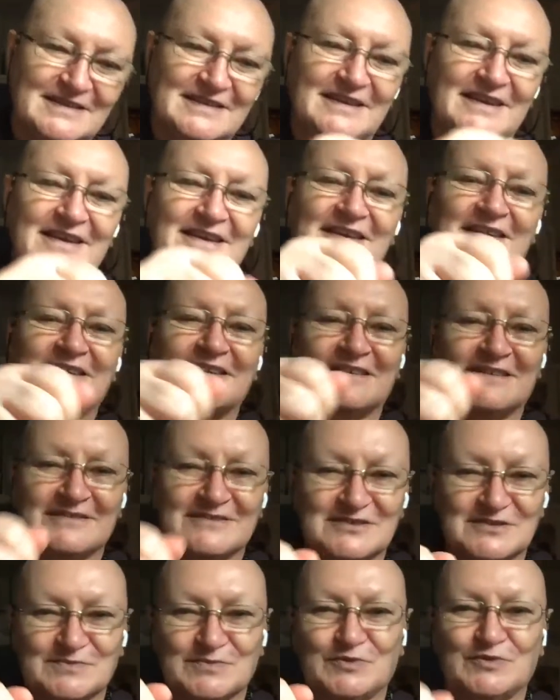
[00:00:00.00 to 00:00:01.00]
take a
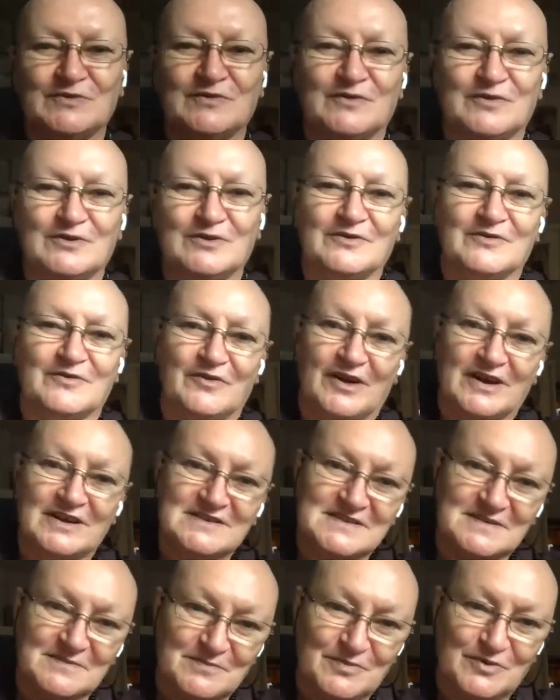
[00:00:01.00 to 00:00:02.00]
spoonful of
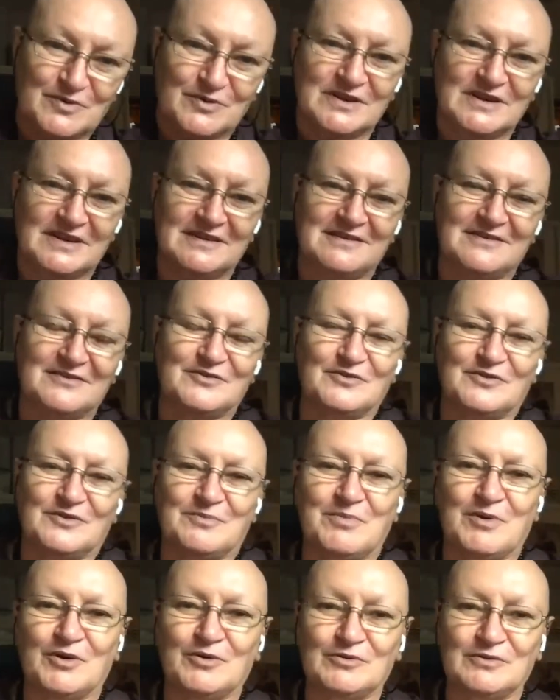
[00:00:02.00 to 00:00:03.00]
rice and put it into the
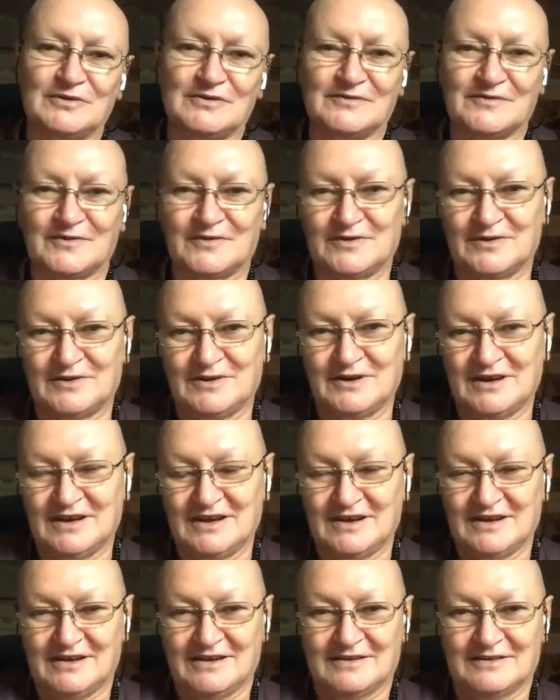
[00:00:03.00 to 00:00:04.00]
bowl of
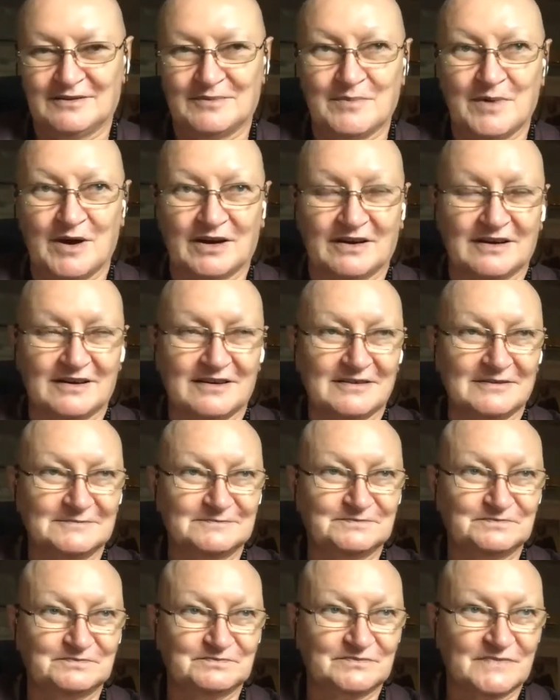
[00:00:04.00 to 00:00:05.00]
the monk.
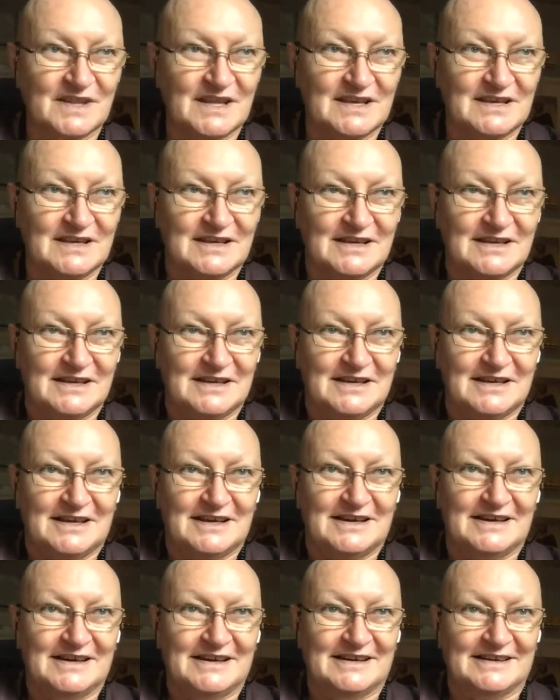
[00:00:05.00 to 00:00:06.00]

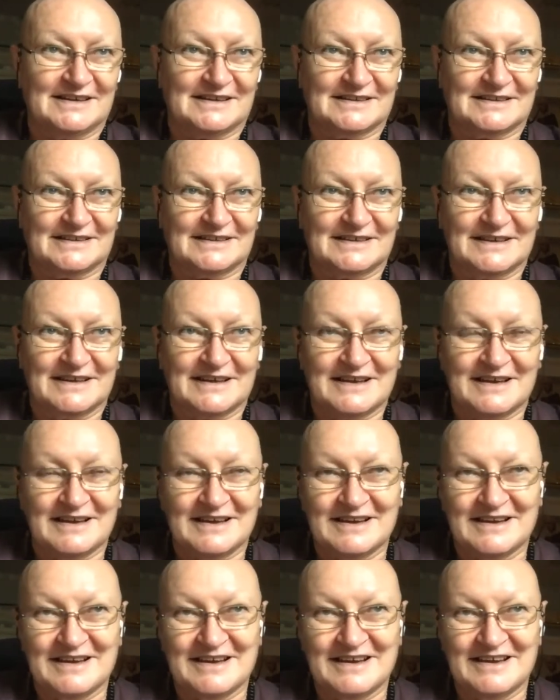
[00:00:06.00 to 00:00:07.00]
And
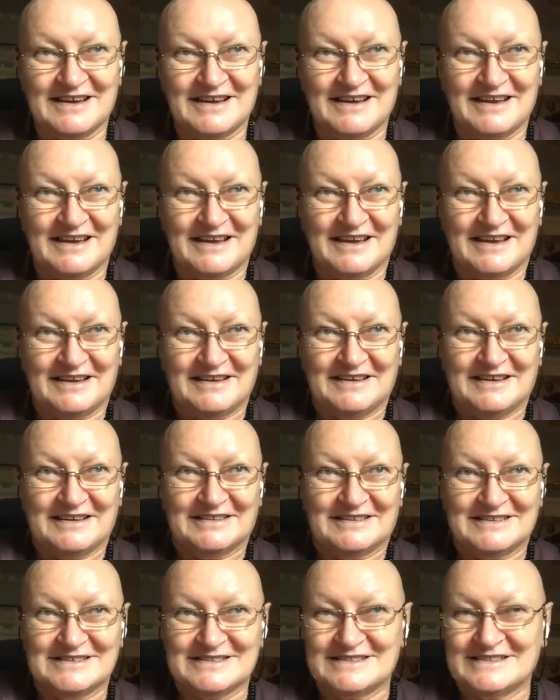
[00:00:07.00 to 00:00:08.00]

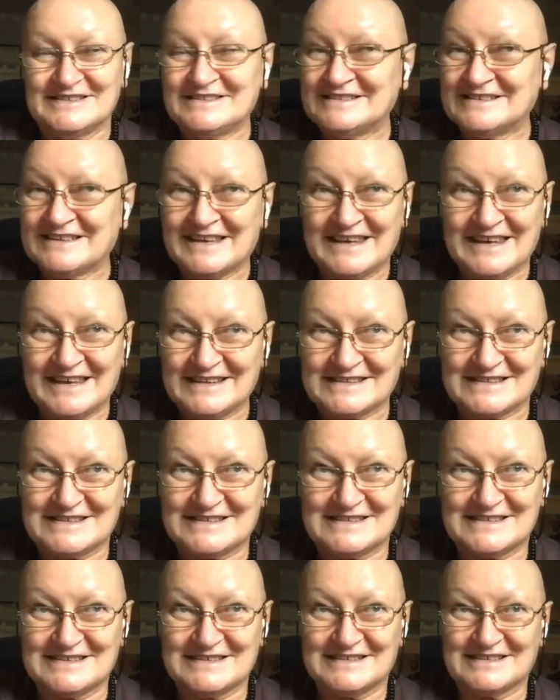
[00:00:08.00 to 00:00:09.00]
these little
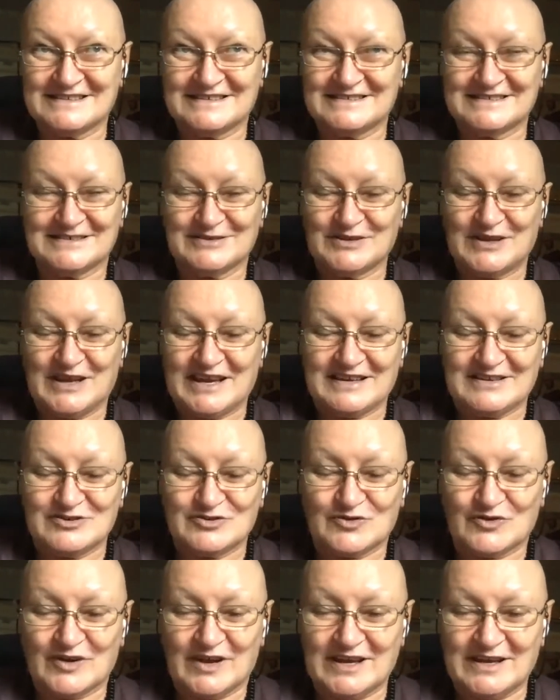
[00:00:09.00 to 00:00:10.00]
kids, so they are
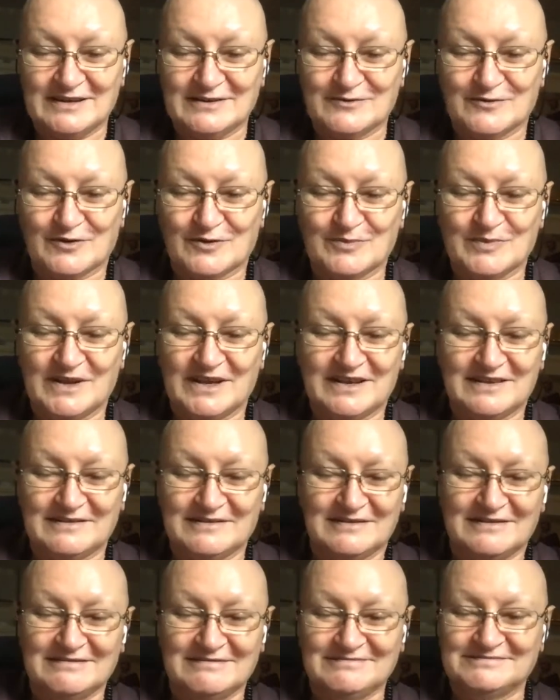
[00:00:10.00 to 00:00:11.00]
trained from
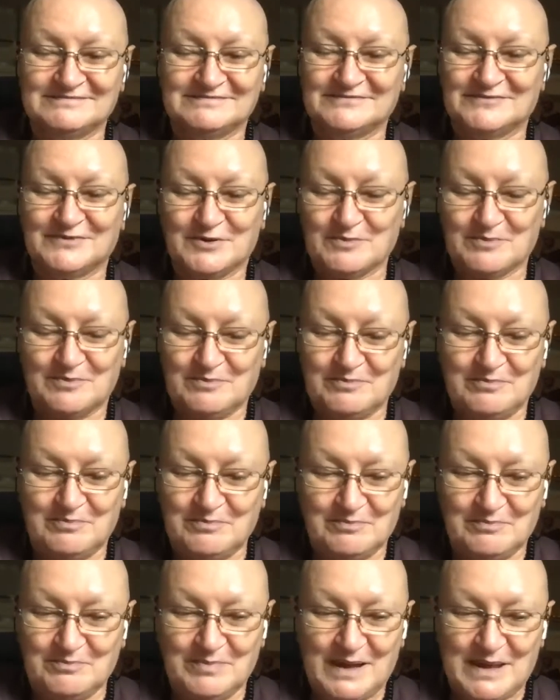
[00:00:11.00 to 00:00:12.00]

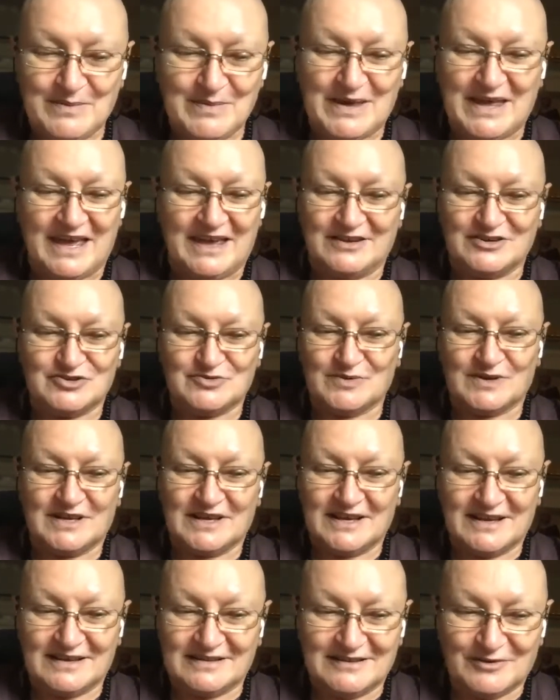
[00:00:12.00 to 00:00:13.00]
baby age, where
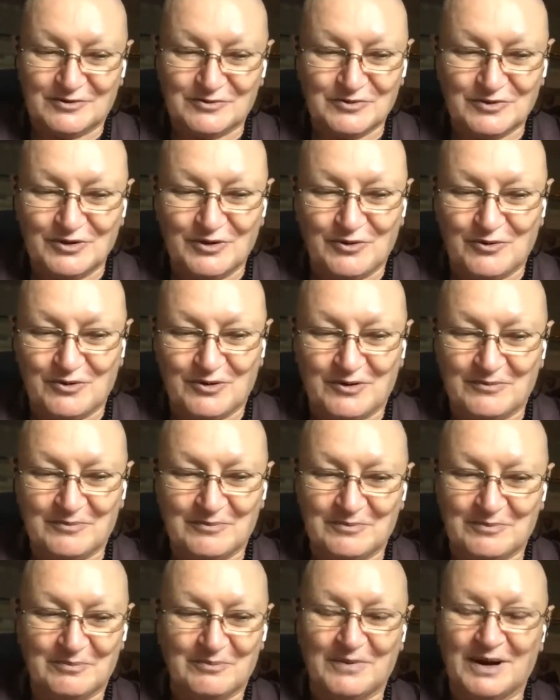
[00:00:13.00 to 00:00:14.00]
they don't know
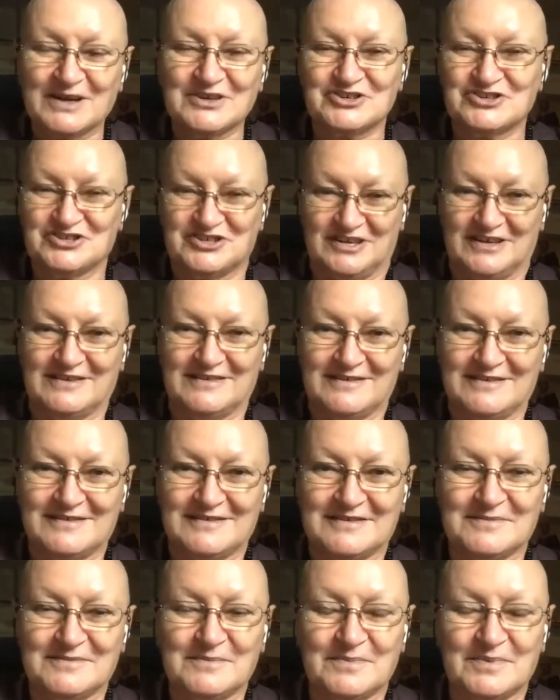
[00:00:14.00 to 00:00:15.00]
much yet,
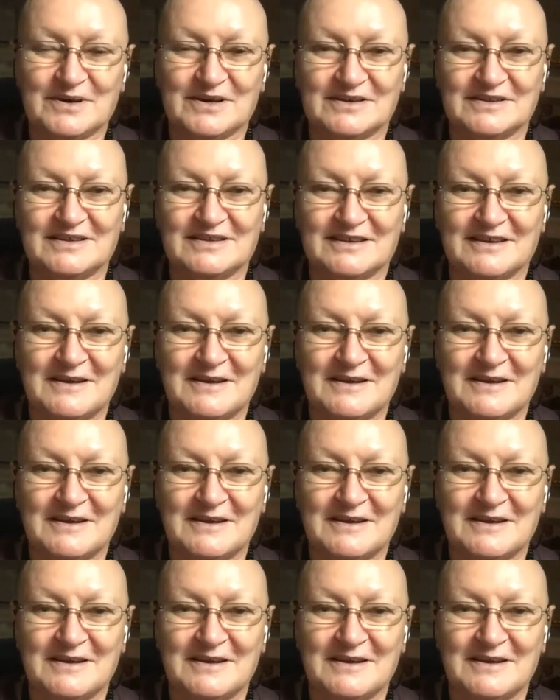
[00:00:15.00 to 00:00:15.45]
but